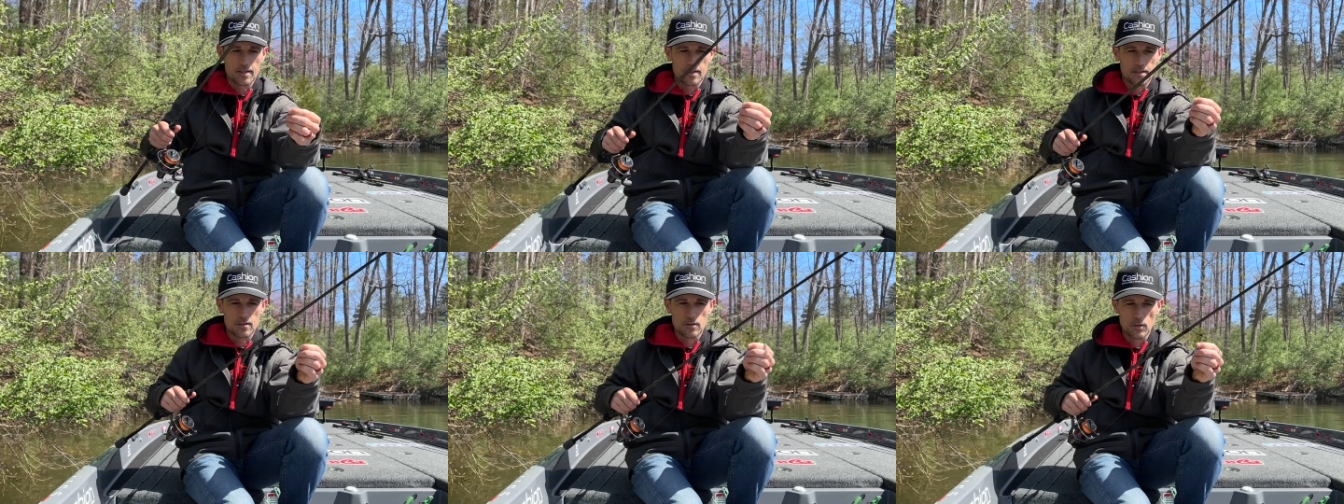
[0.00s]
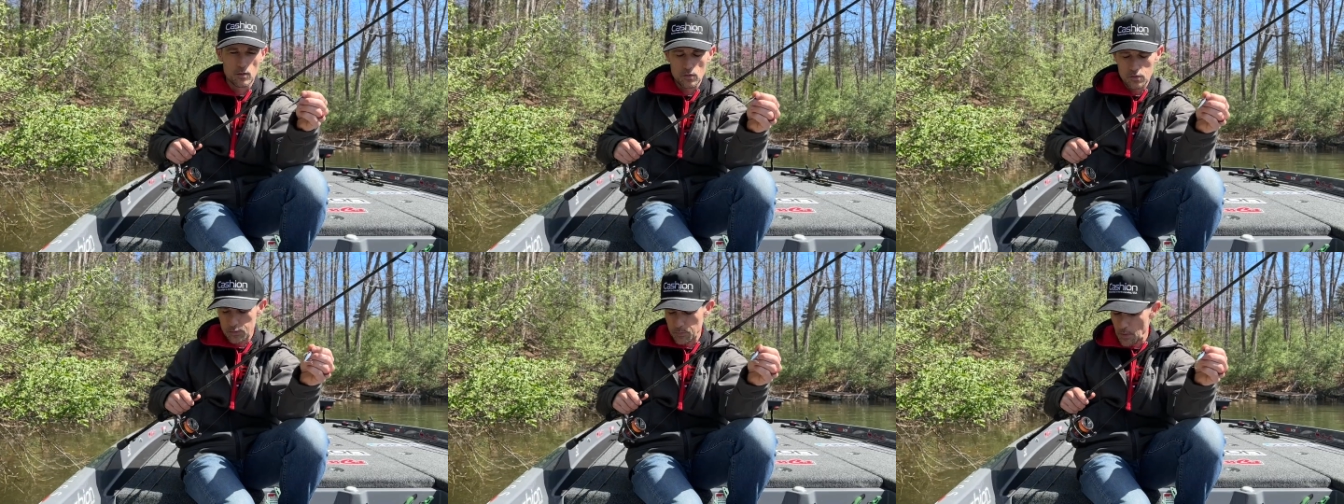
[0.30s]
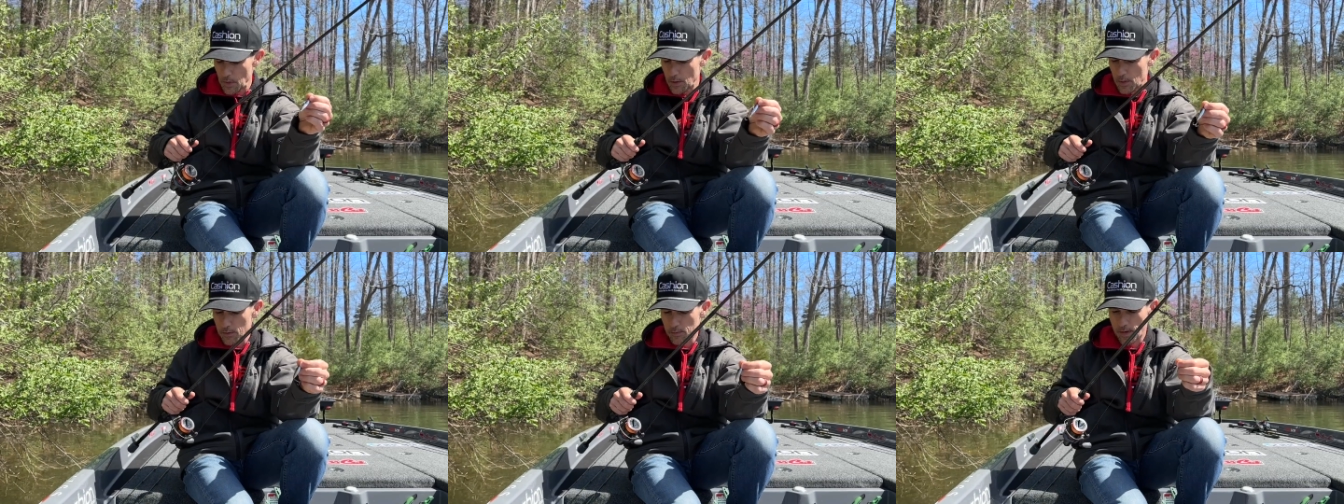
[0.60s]
this little
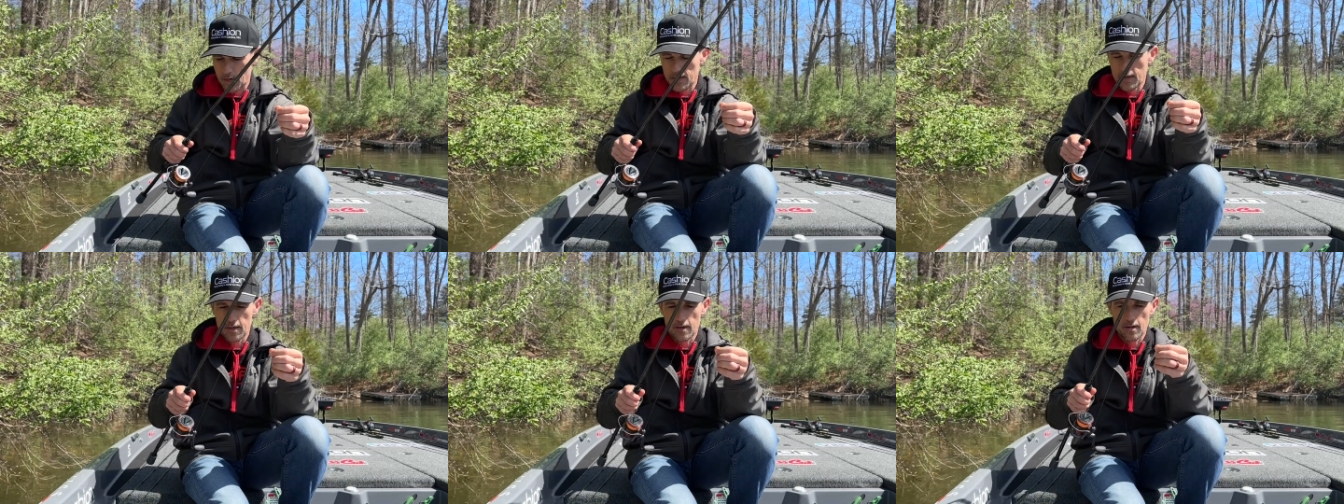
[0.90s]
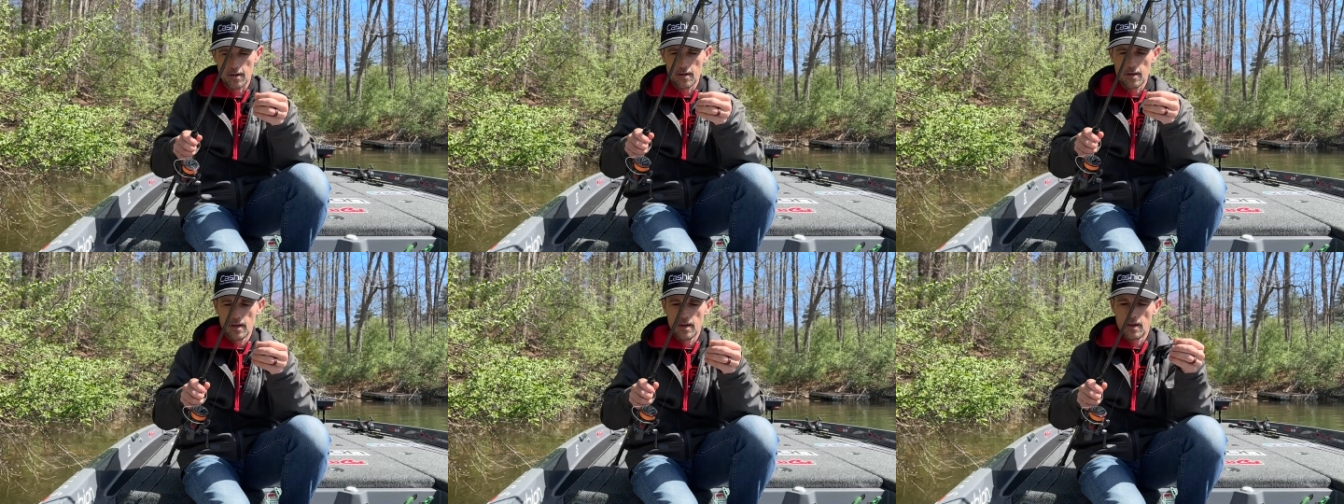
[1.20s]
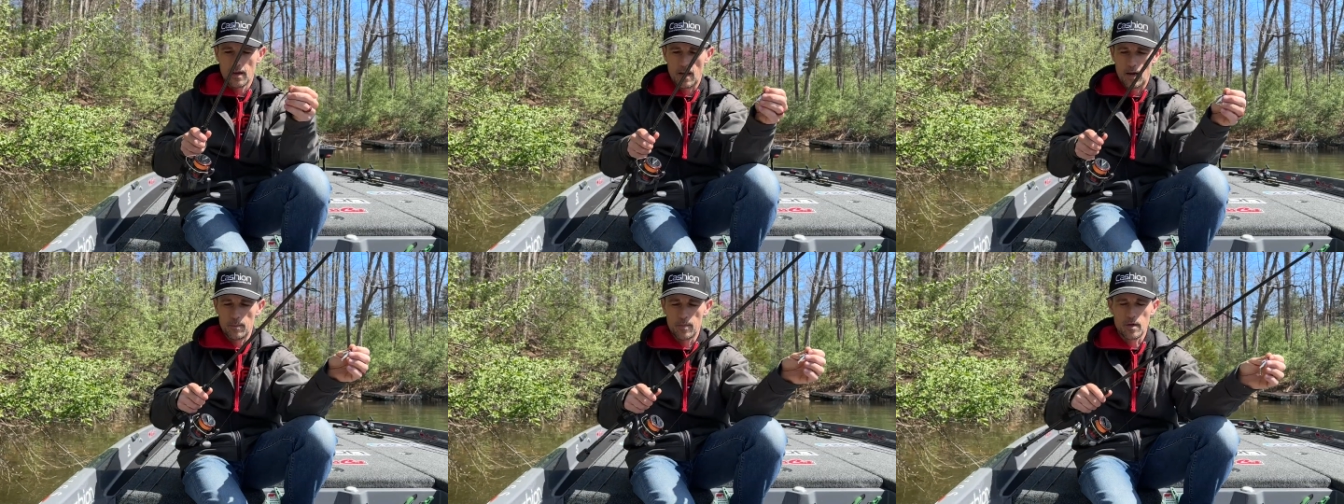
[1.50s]
spoon right here,
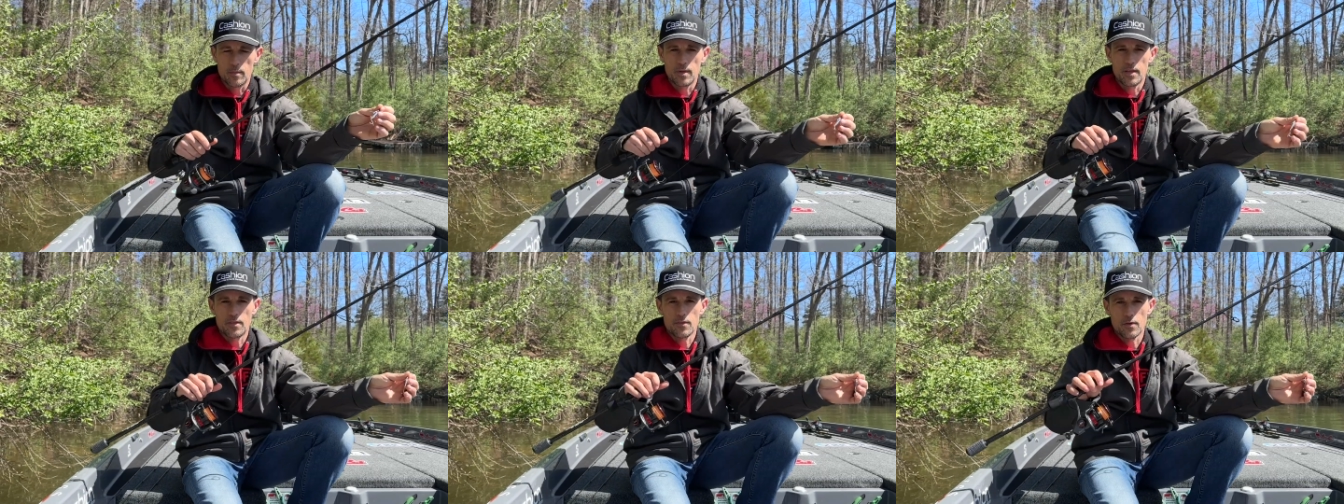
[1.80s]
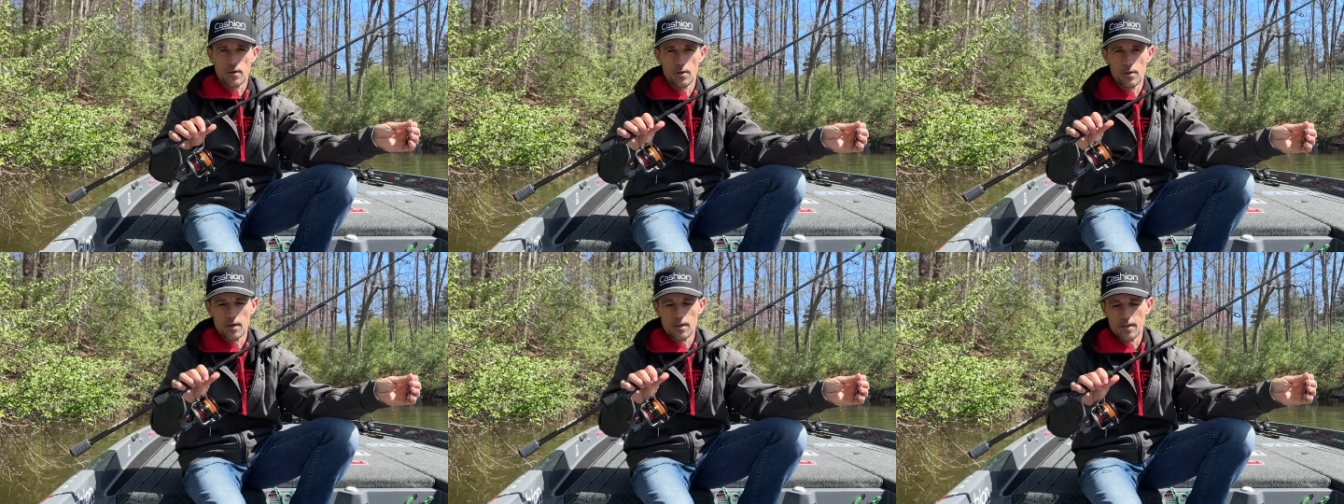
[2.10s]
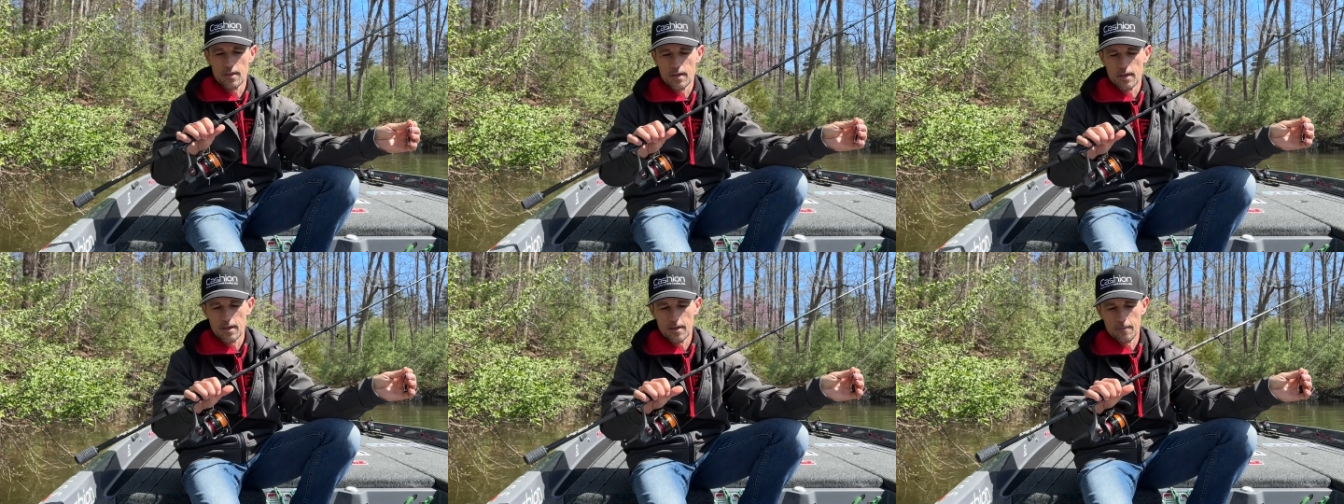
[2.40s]
I'm gonna be
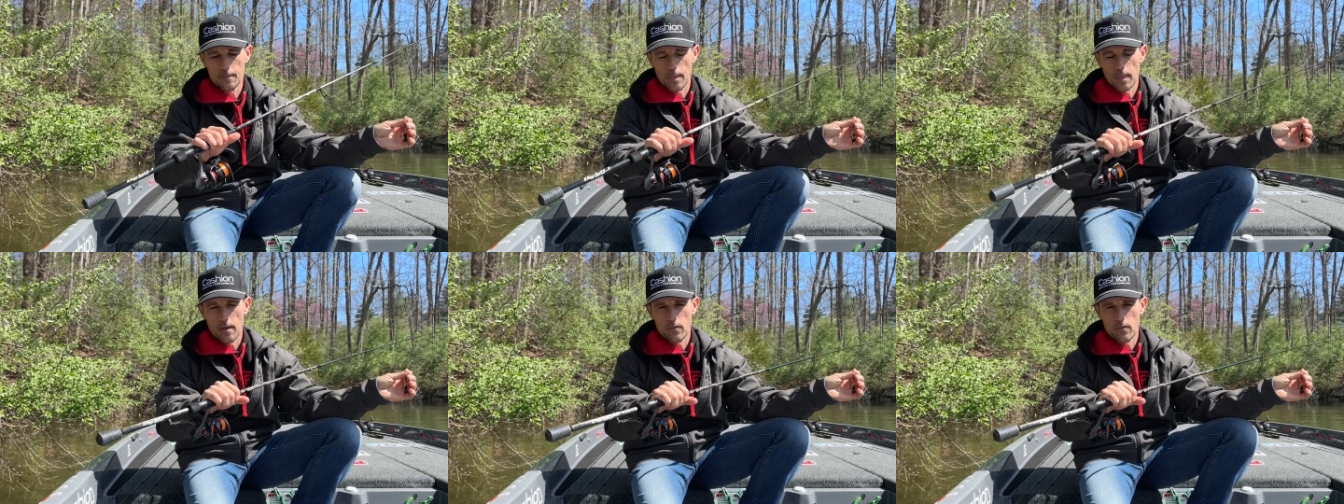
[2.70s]
throwing the